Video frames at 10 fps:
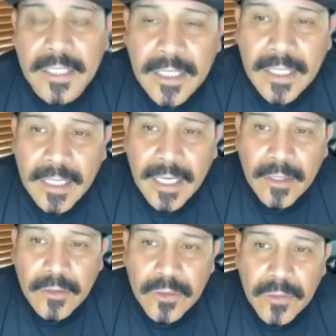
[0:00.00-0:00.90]
I could
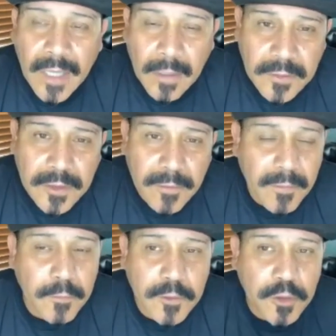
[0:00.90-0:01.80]
do it. I was there, even if it
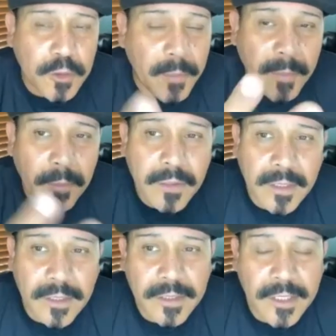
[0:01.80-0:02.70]
was two people in the, in
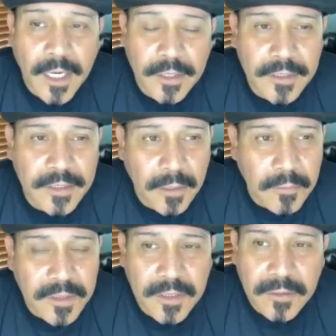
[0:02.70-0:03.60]
the audience. I was
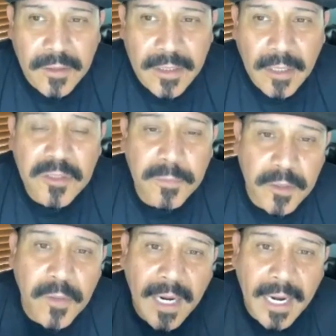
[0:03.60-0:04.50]
there, and that was my
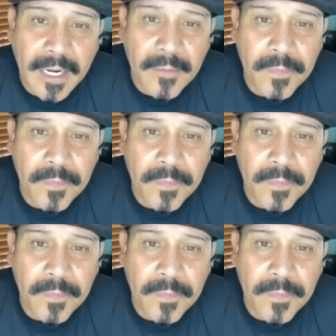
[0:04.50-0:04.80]
new high.